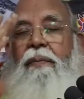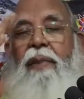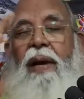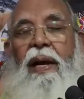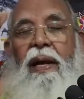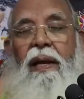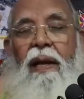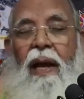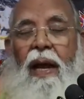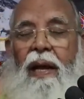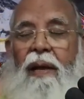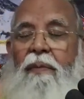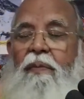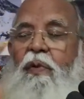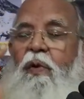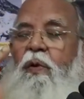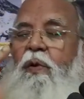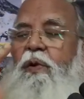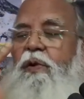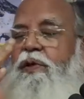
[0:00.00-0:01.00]
my
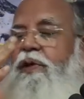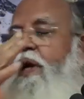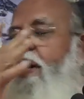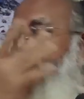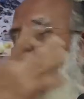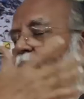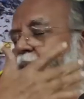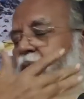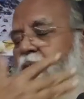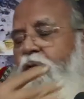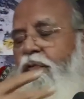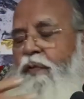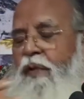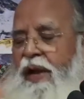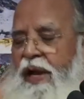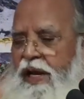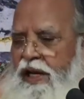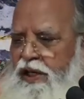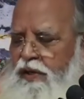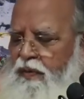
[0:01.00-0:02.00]
eyebrows, my
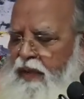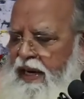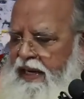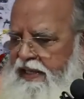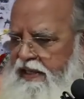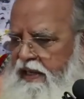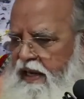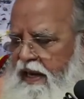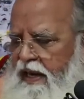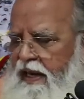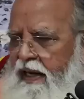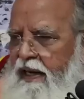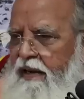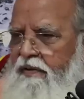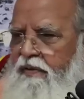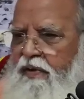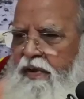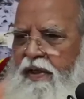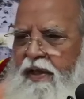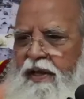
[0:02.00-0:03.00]
face, my sari
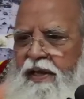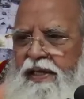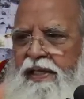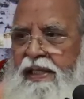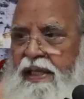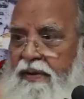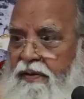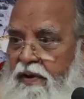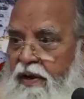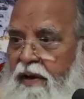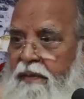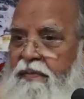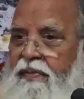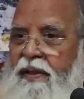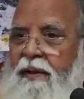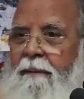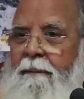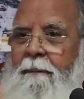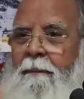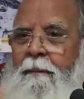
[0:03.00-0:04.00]
and everything, 7
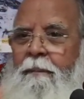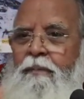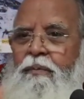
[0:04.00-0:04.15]
of them.